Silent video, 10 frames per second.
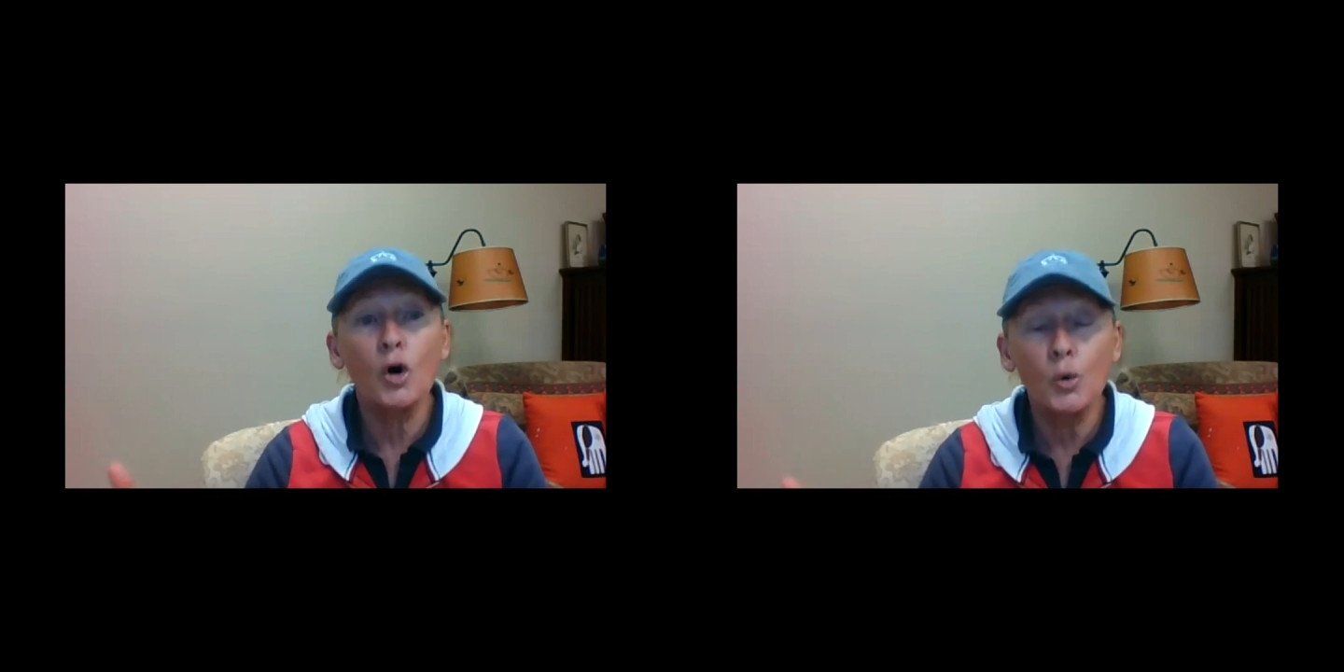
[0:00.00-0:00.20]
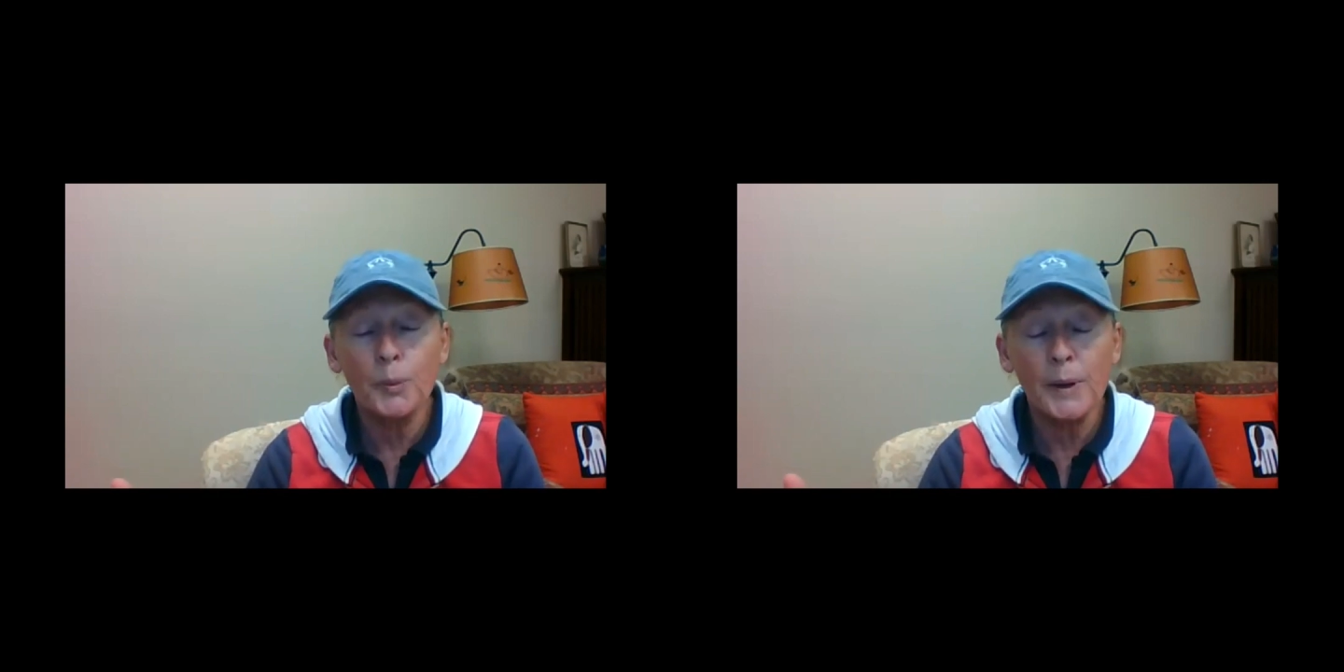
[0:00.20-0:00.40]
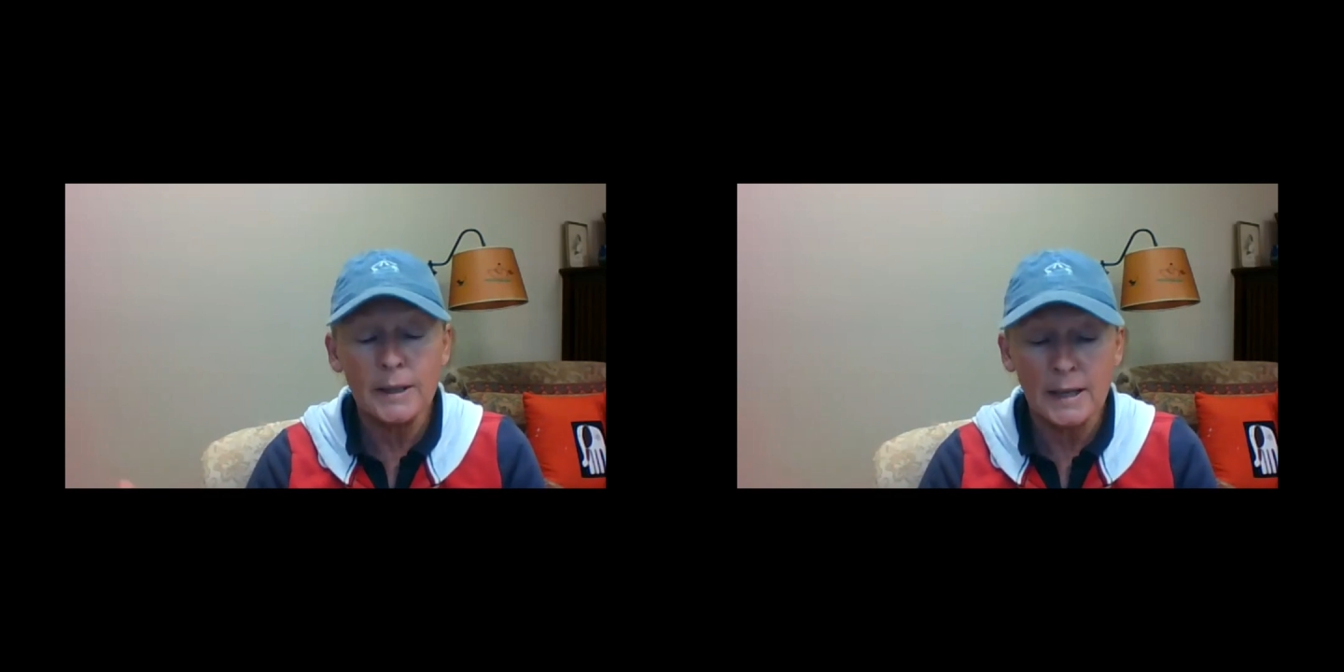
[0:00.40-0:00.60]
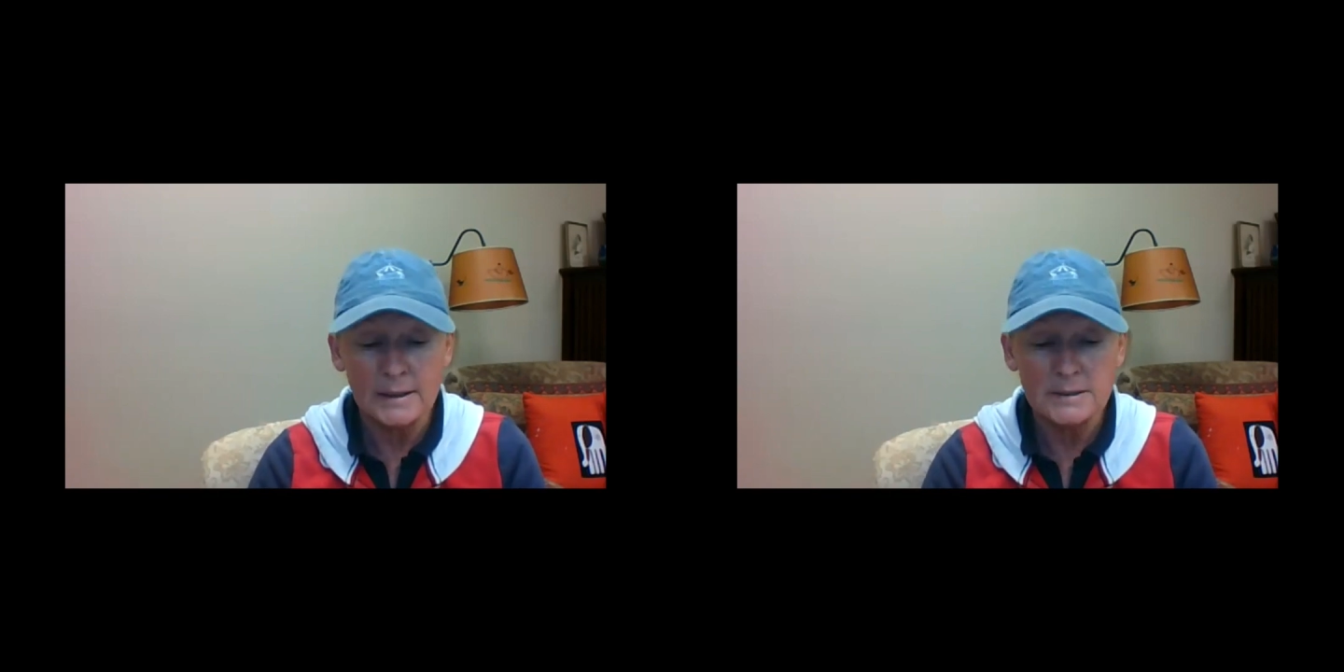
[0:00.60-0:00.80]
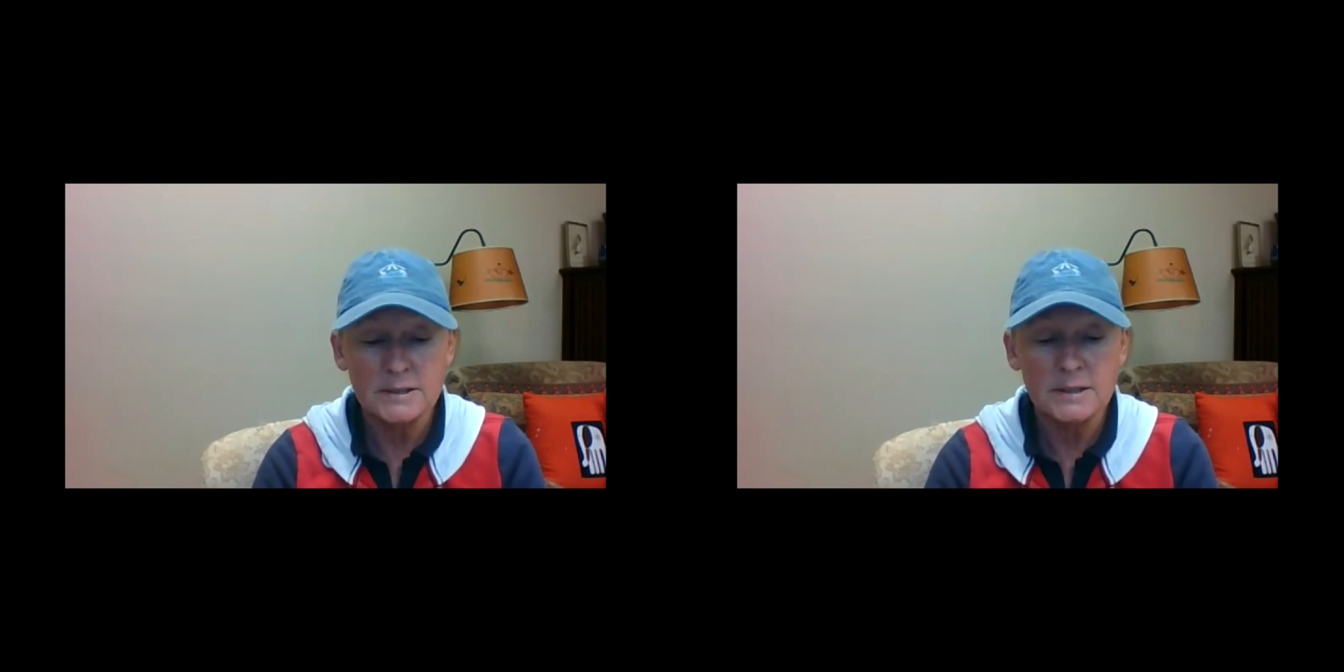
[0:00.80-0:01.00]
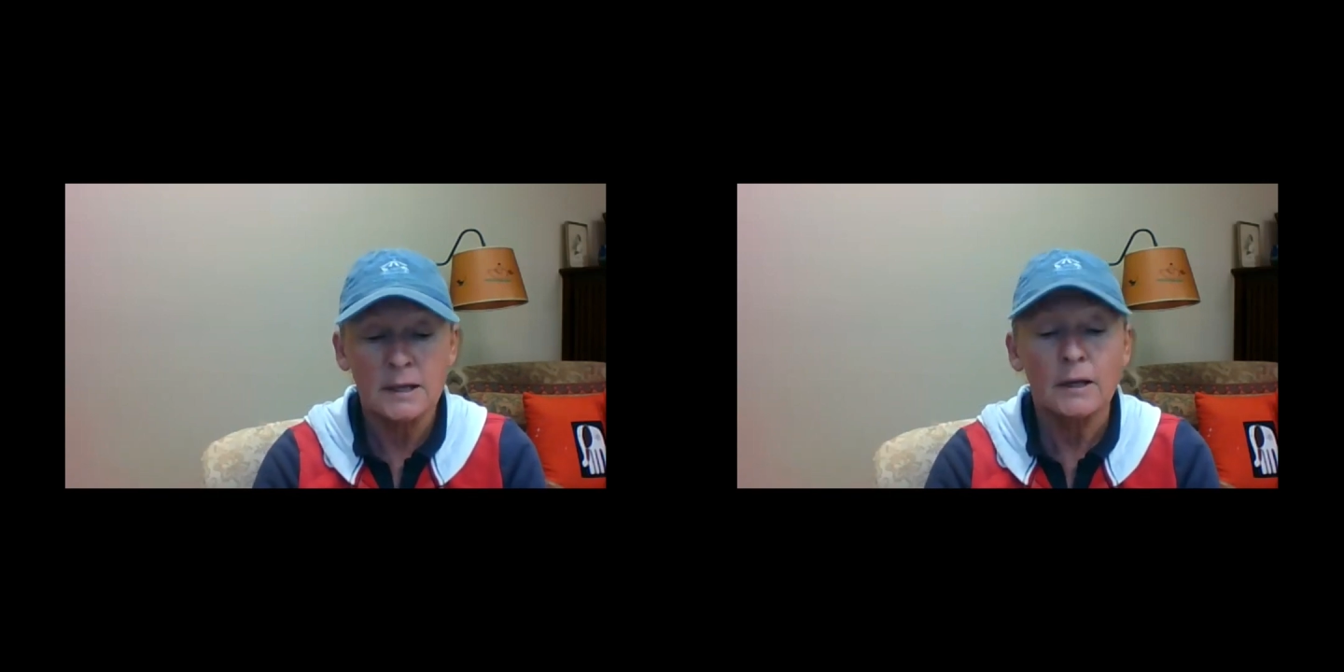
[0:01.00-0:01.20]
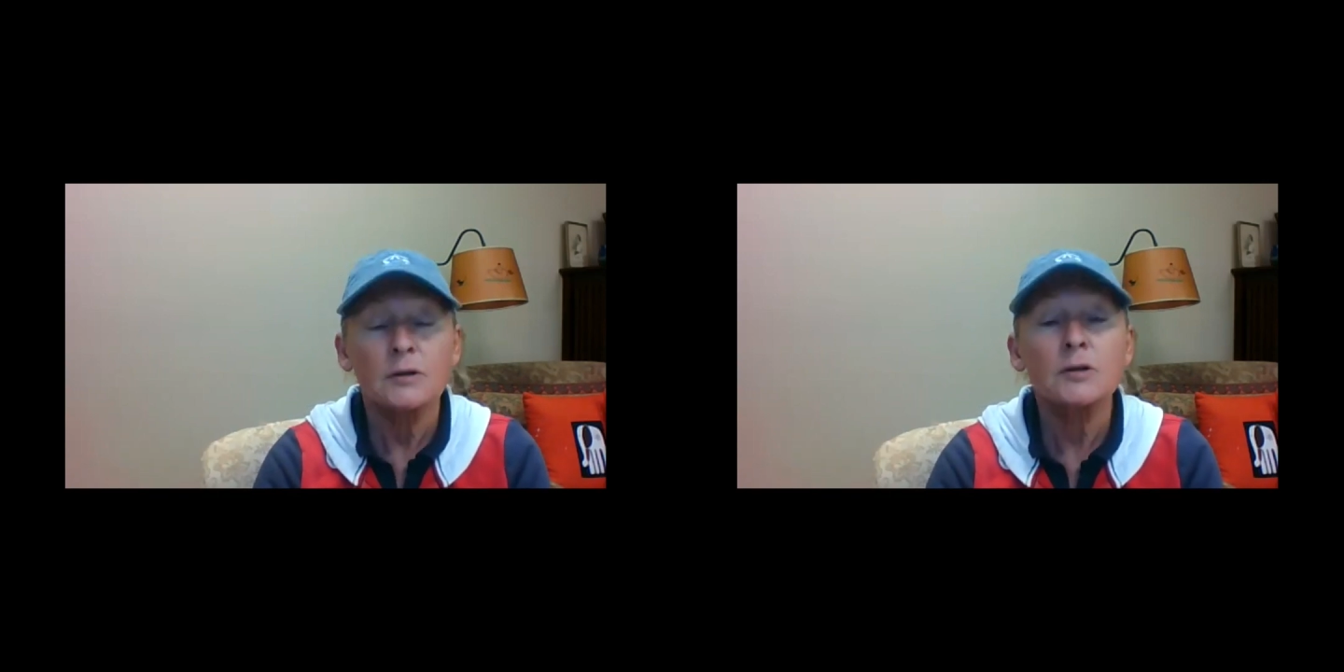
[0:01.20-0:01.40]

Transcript: openness